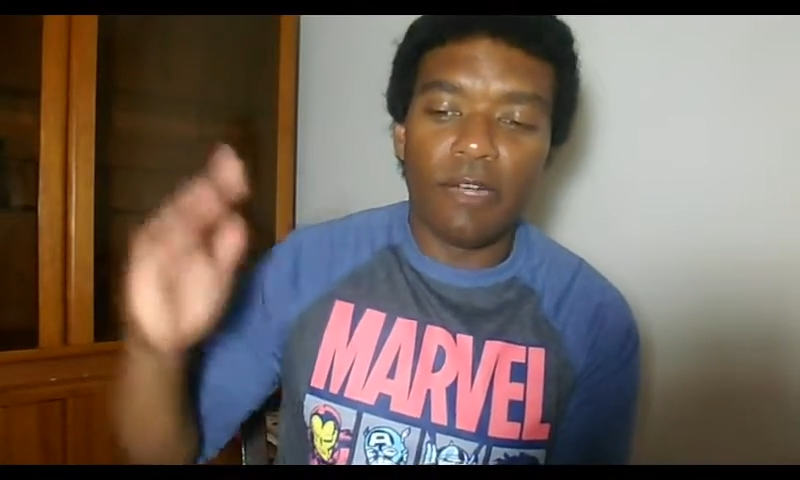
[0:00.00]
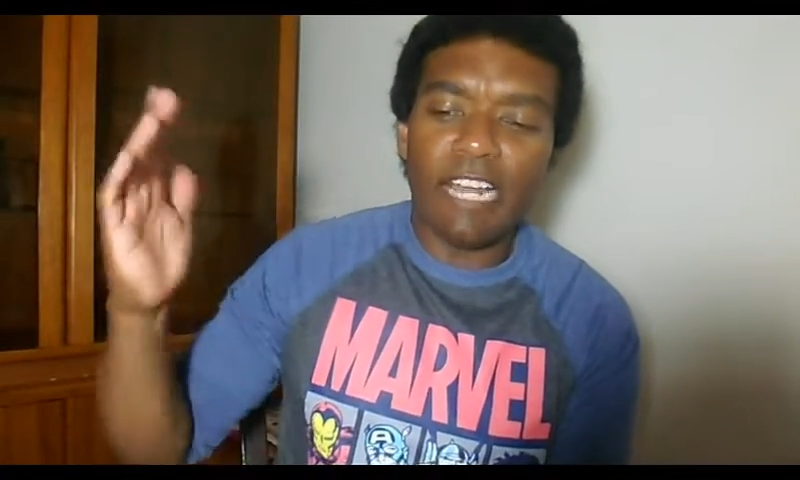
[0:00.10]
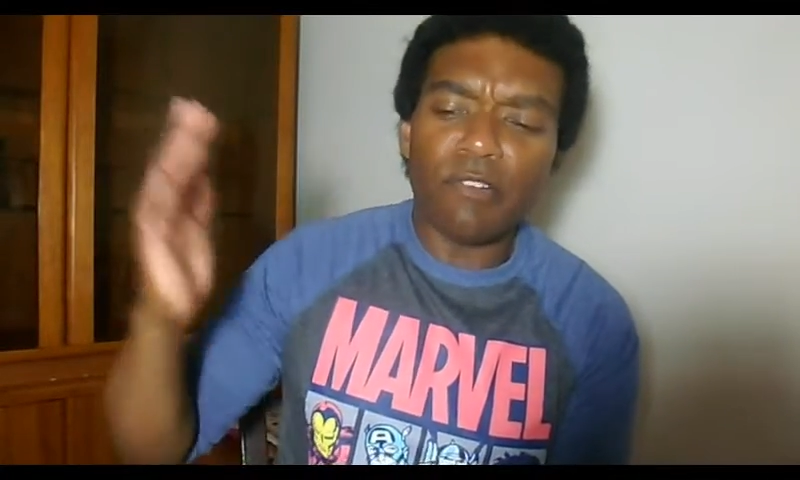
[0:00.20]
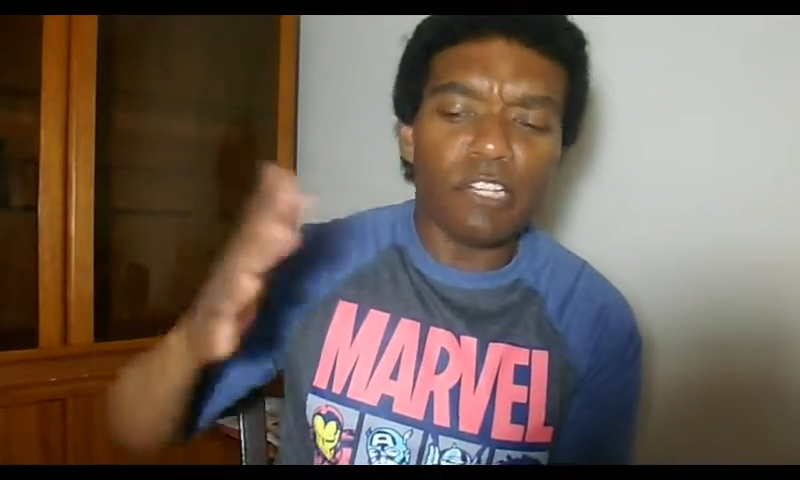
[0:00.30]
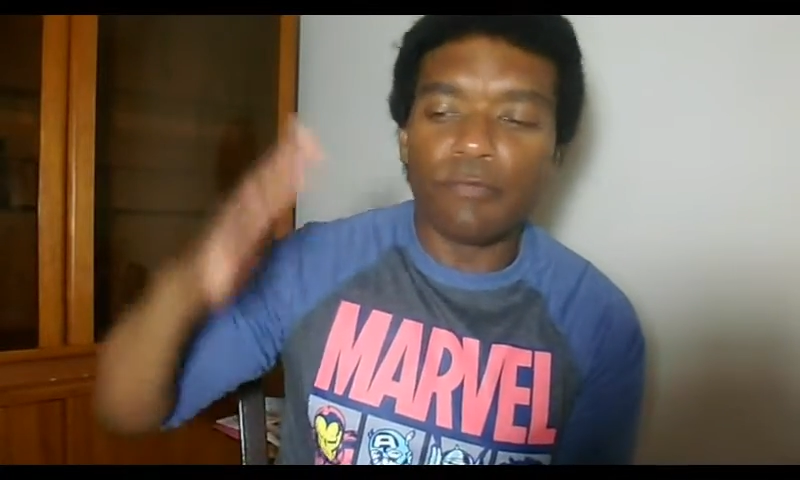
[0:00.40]

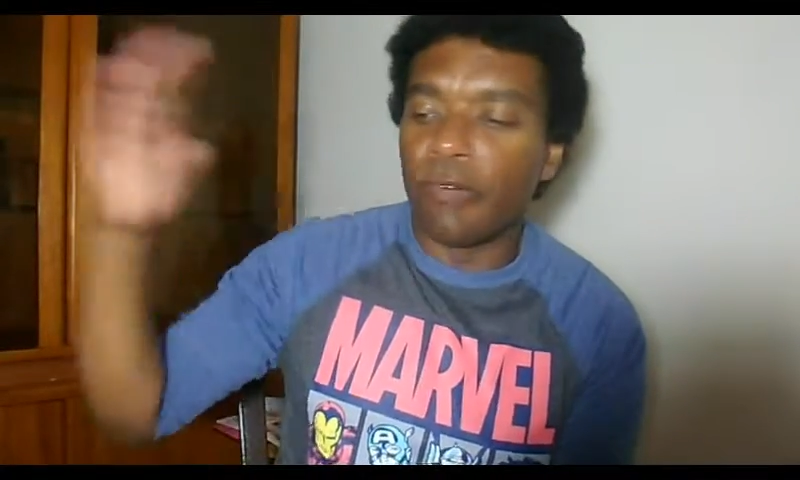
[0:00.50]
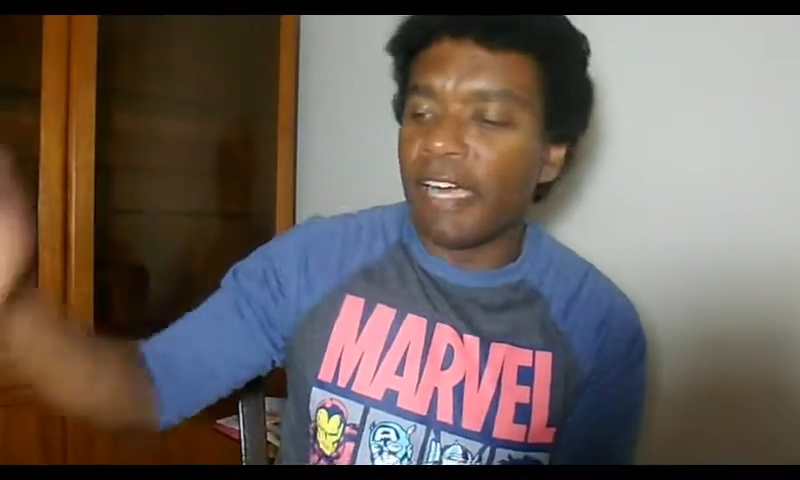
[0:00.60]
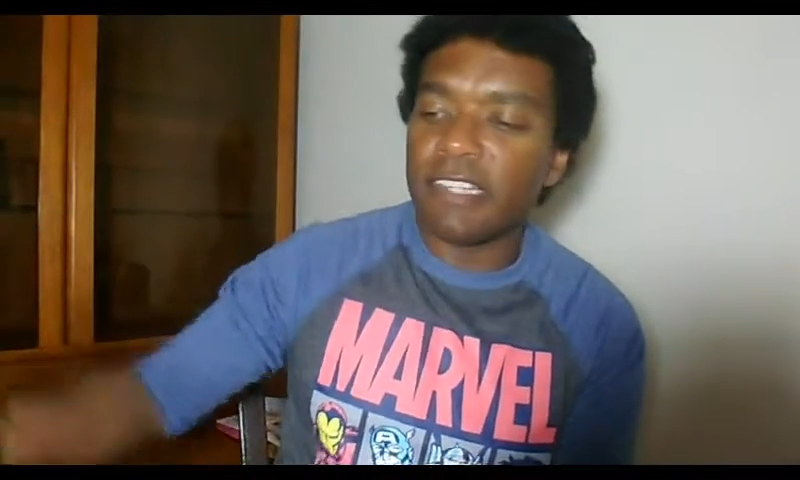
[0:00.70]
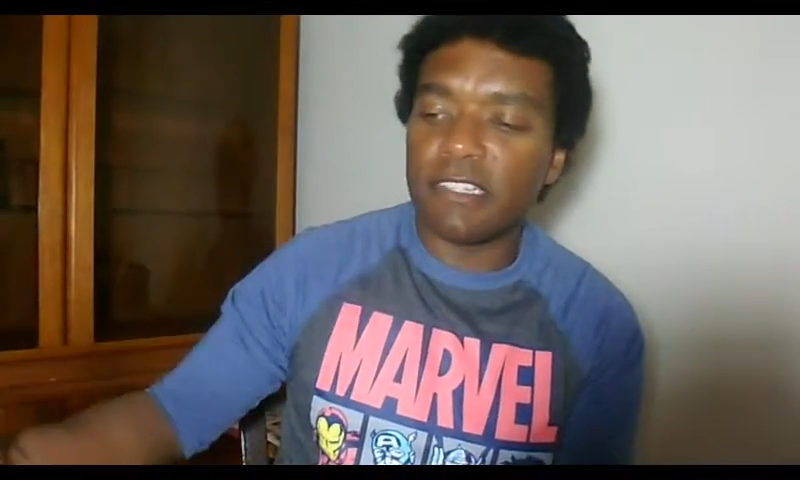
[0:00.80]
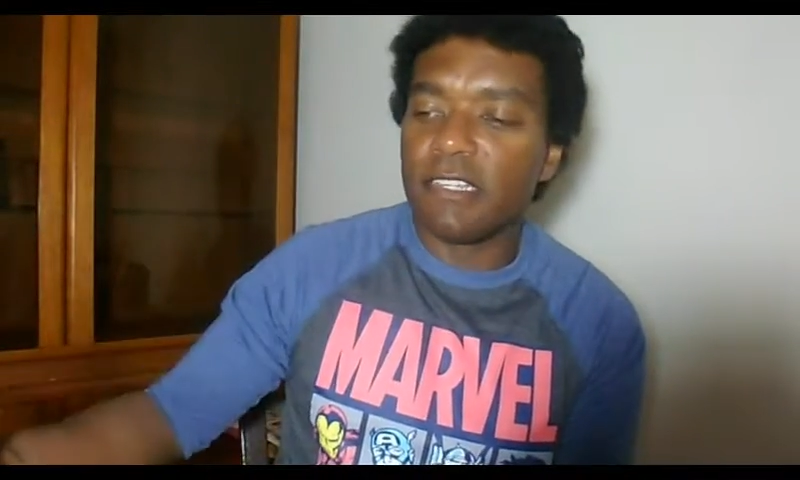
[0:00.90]
what I would have
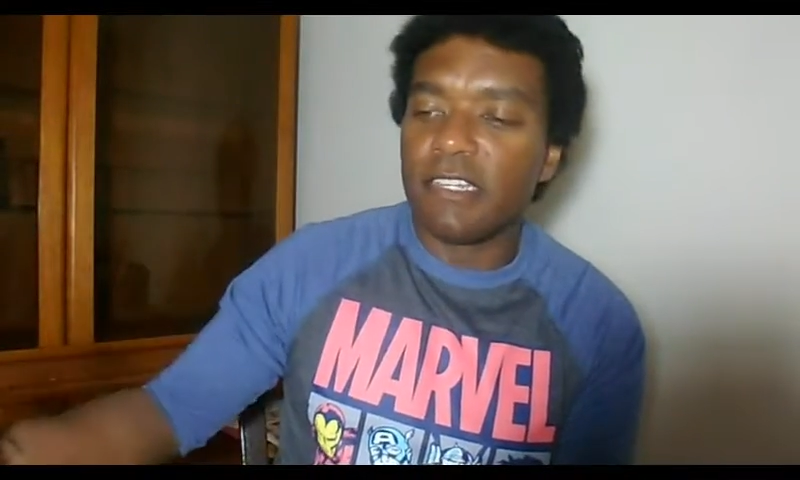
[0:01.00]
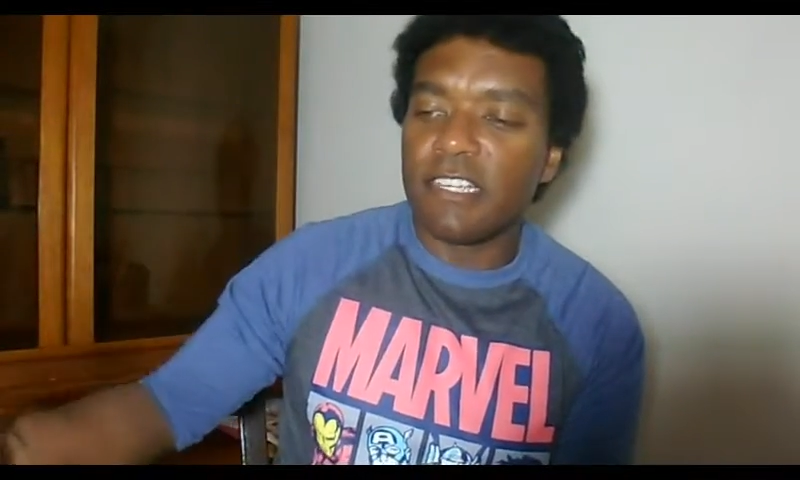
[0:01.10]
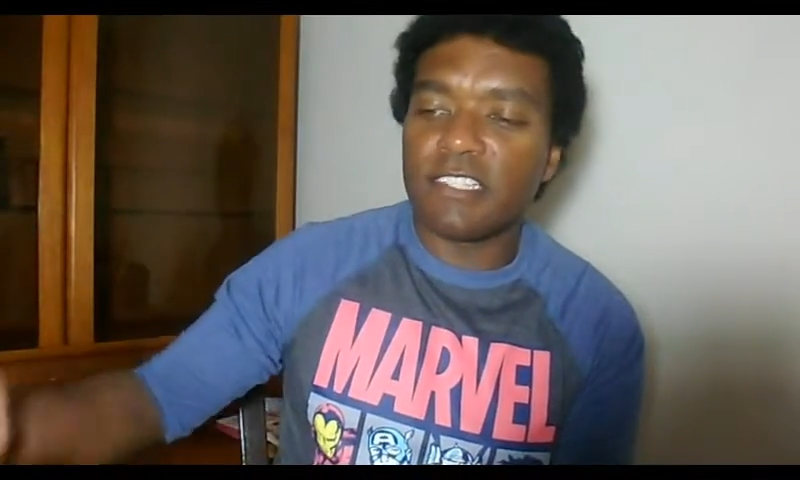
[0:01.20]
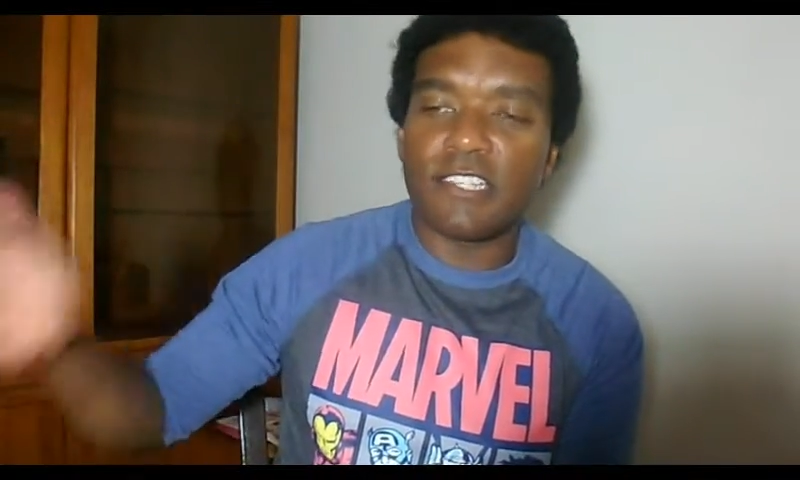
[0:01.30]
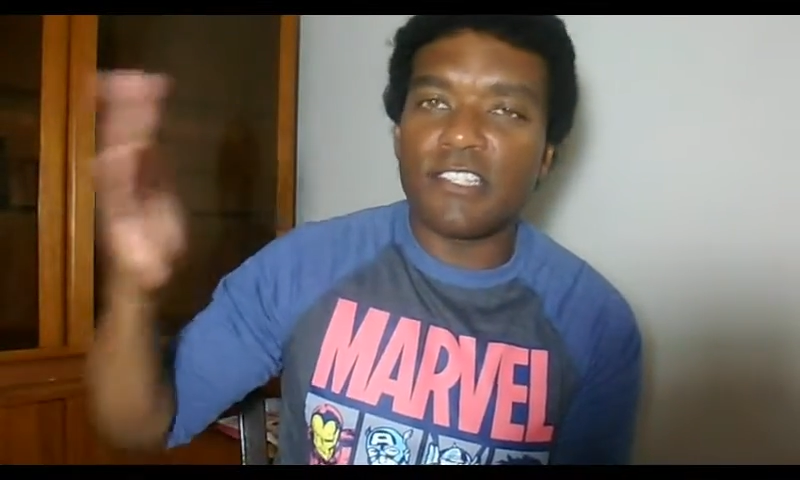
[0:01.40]
liked
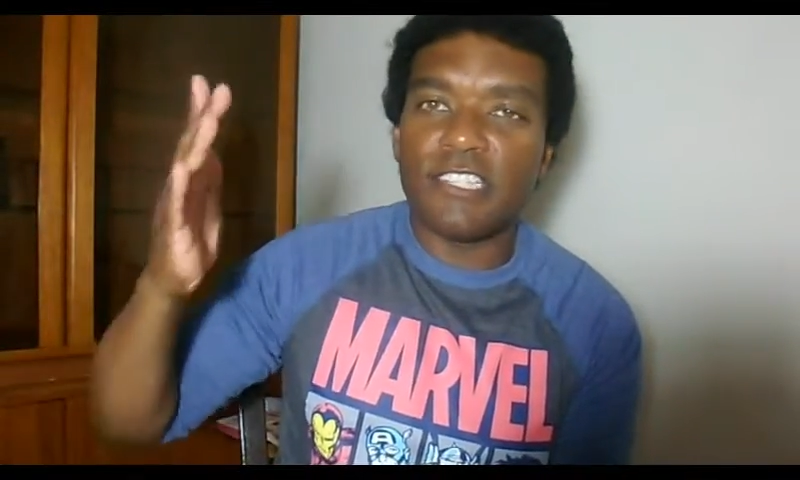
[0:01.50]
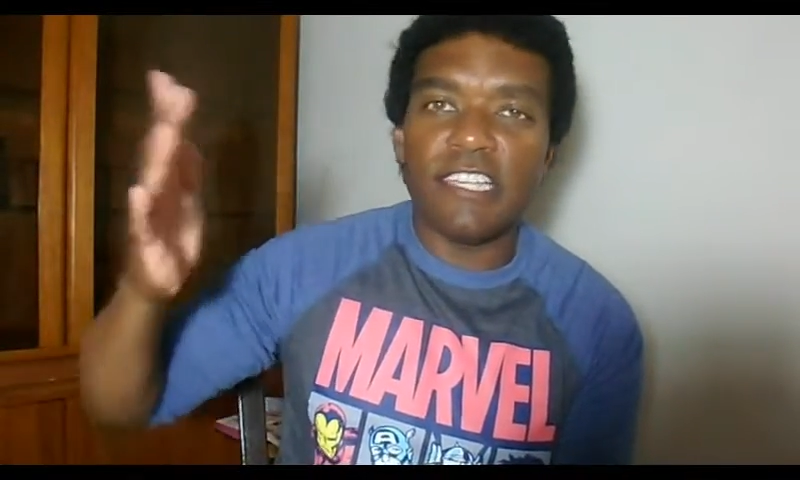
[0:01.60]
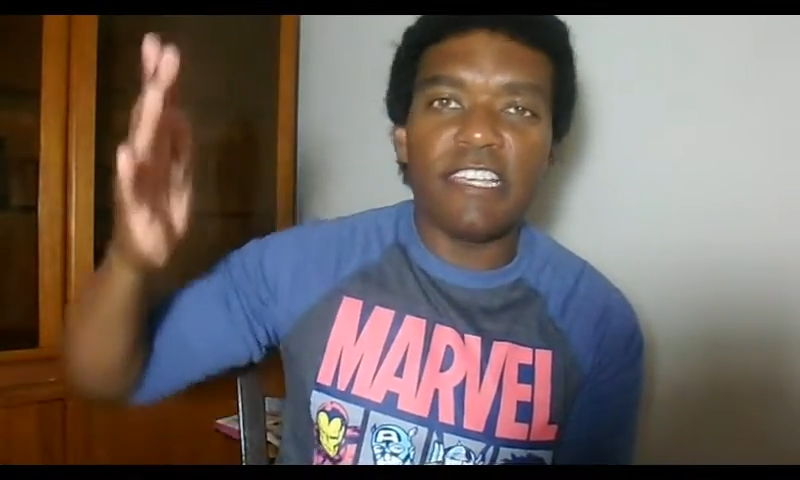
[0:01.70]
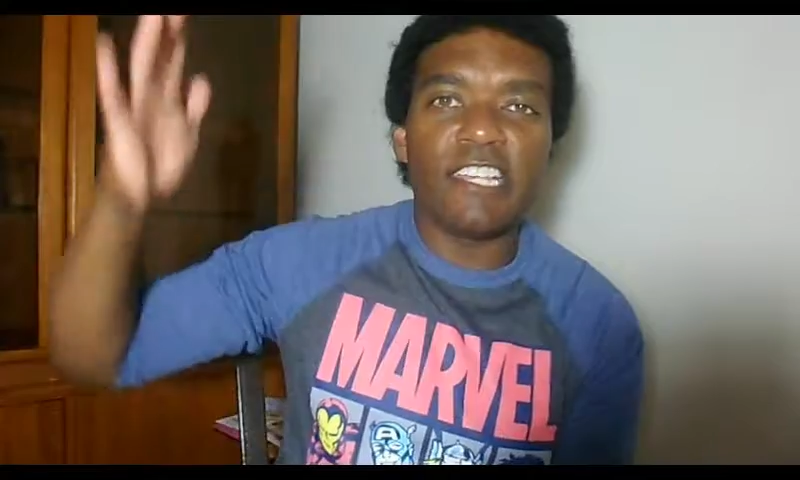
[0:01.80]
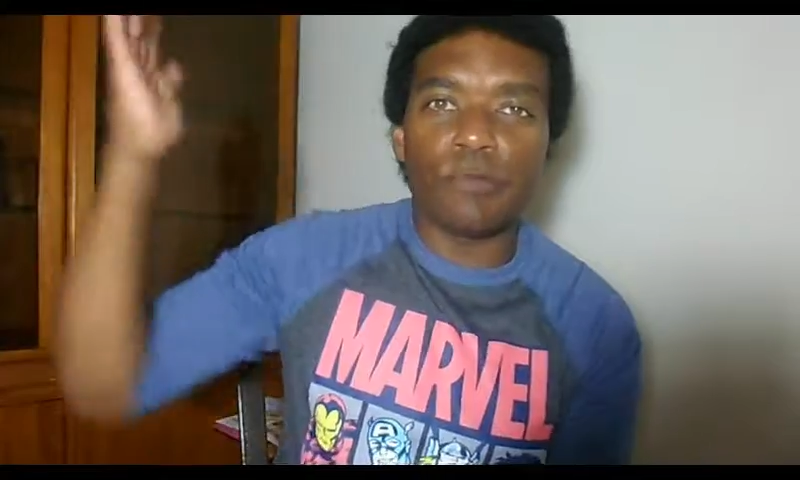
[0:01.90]
is to
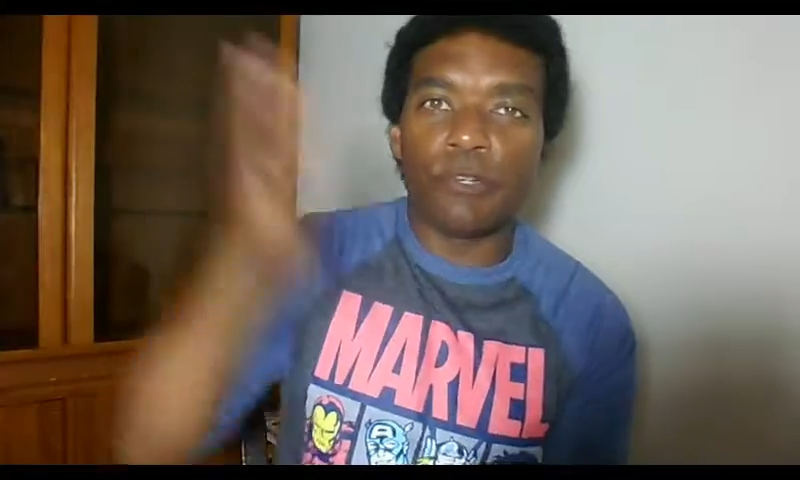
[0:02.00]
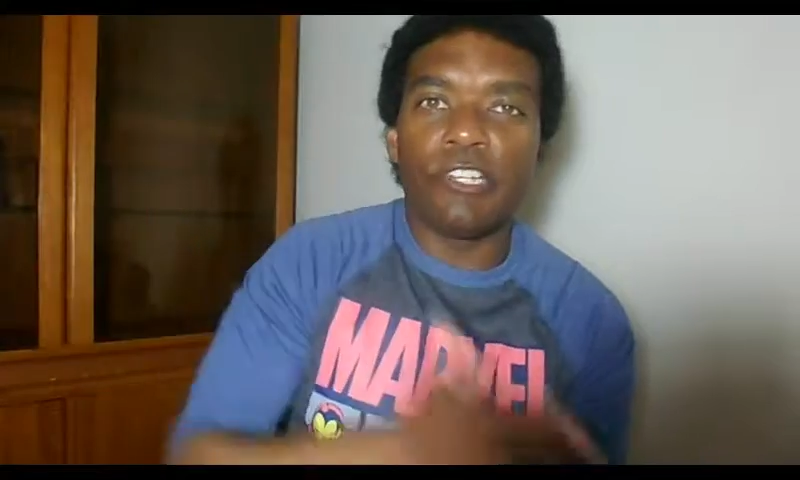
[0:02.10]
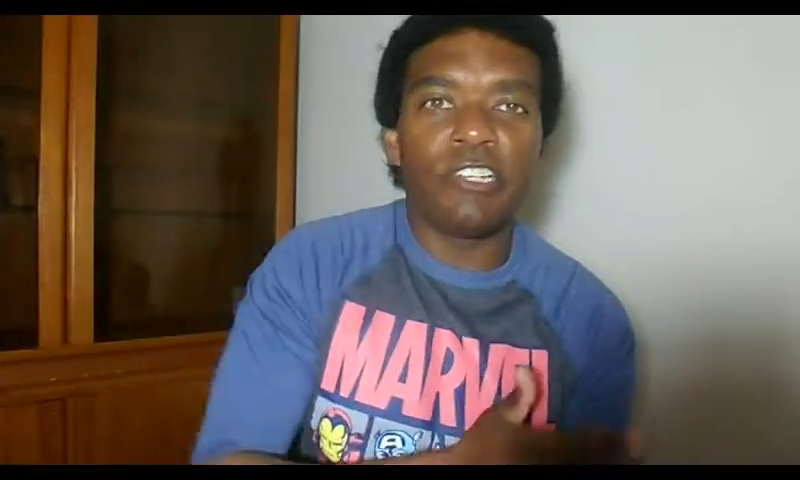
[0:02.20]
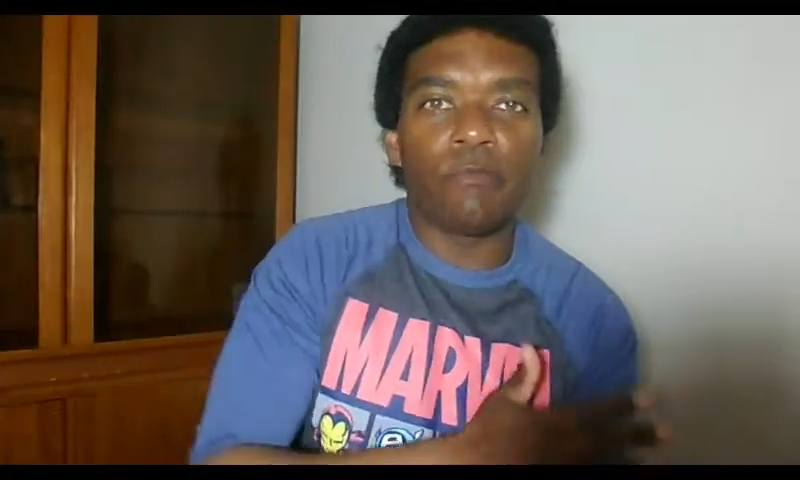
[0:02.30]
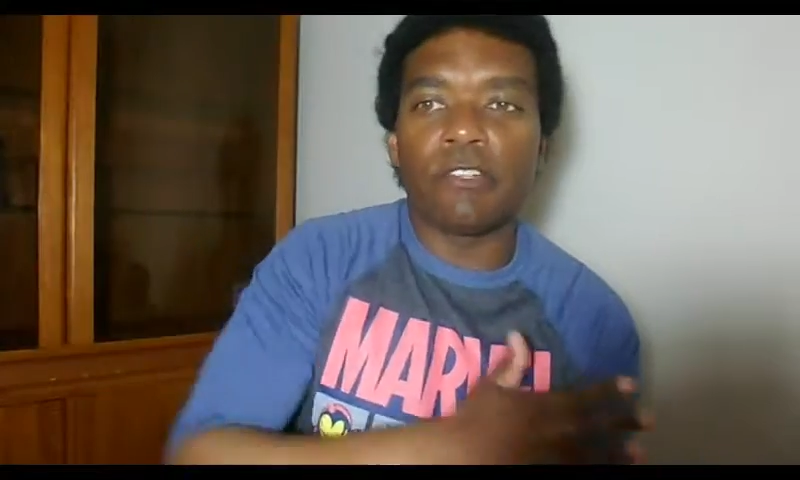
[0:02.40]
see his
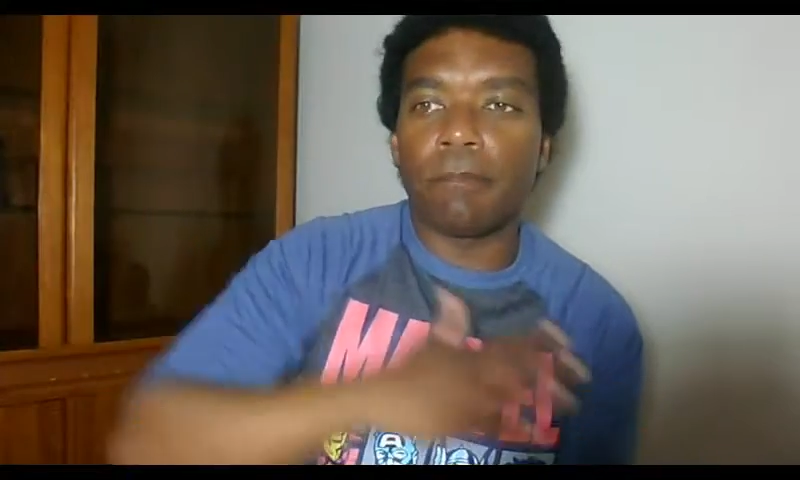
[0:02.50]
reunion